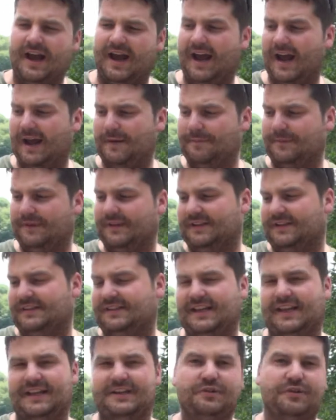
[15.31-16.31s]
As I
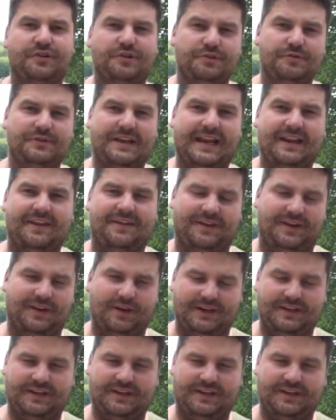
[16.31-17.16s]
said, you can use anything,